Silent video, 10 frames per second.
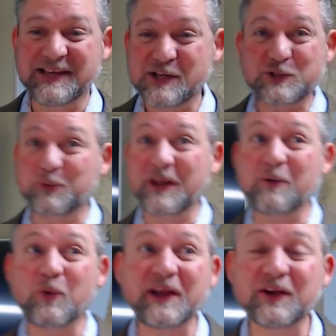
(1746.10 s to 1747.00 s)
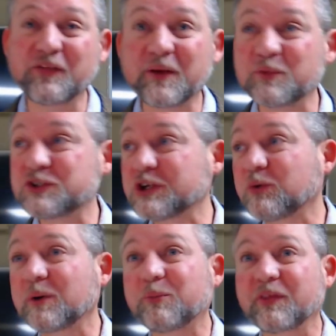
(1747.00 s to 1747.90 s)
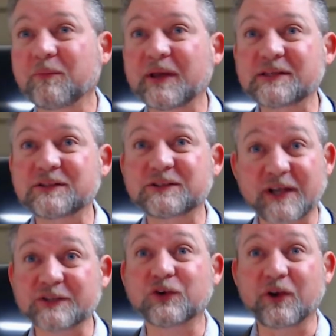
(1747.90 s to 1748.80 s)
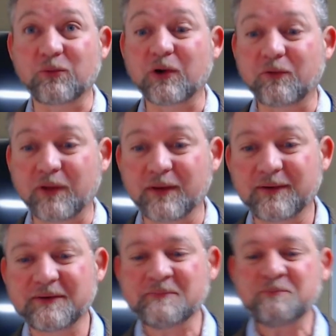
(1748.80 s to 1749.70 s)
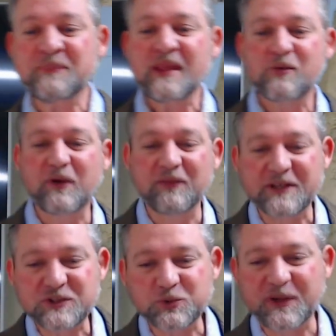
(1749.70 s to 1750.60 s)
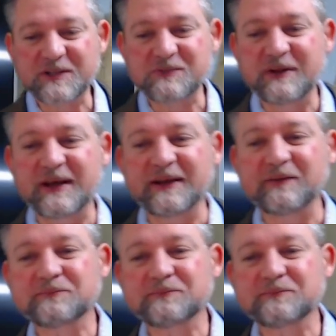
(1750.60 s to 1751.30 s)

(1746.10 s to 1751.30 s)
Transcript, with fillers: So we're not waiting on them to show up with a message. God's already wrote it. Revelation 22, 9.